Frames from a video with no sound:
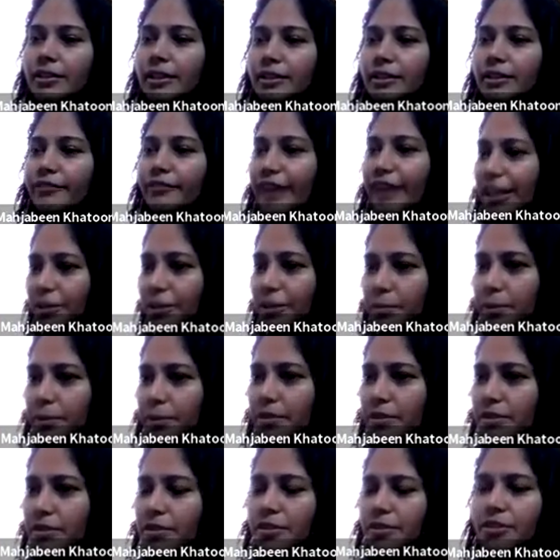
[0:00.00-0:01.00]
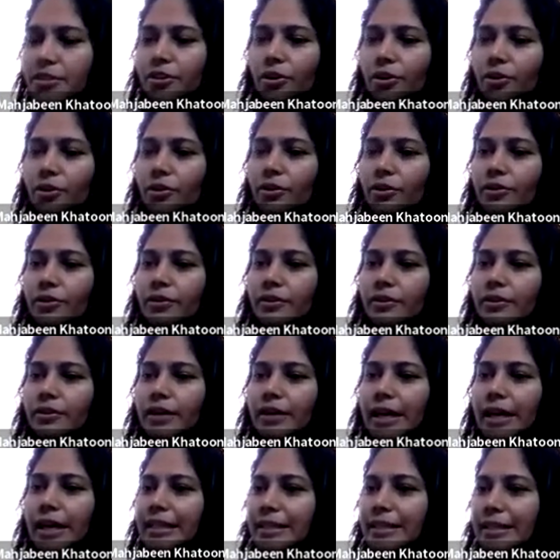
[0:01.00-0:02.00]
their valuables or
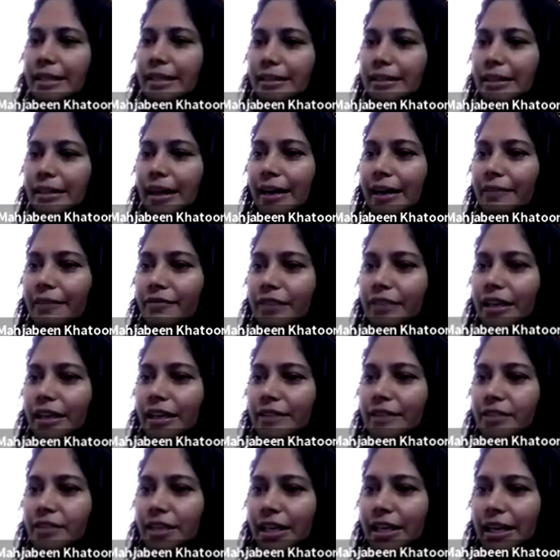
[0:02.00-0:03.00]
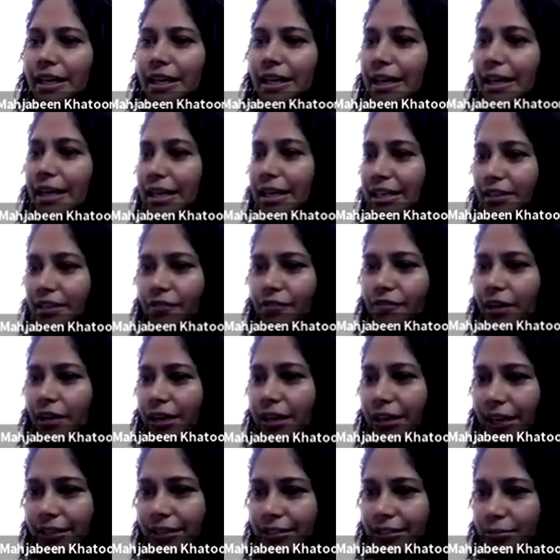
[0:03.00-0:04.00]
anything, they have left any unidentified
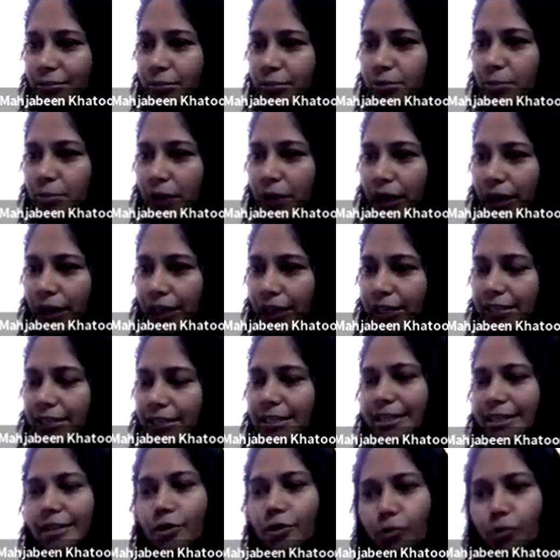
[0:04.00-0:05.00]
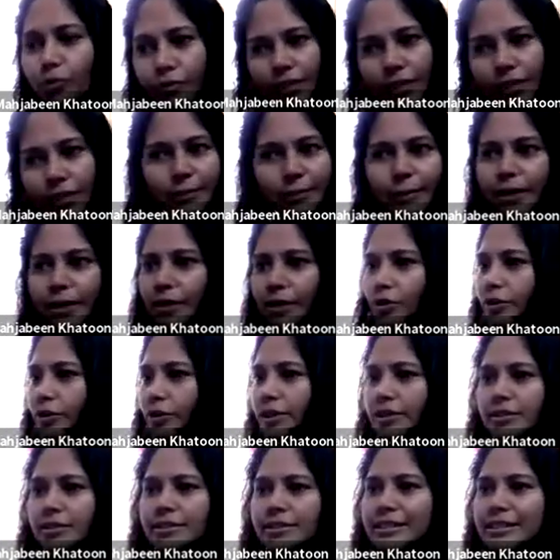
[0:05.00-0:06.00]
items behind in the overhead bin or
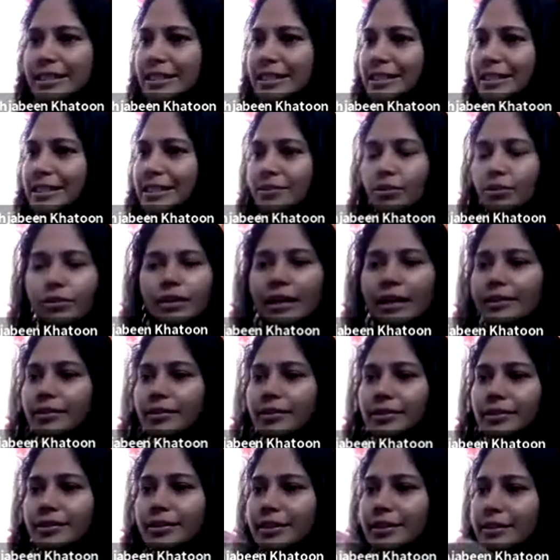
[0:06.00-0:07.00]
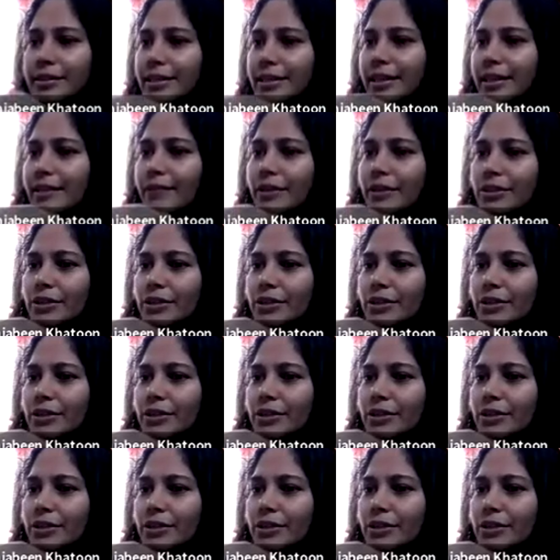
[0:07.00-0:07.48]
in the seat or under the seat anywhere.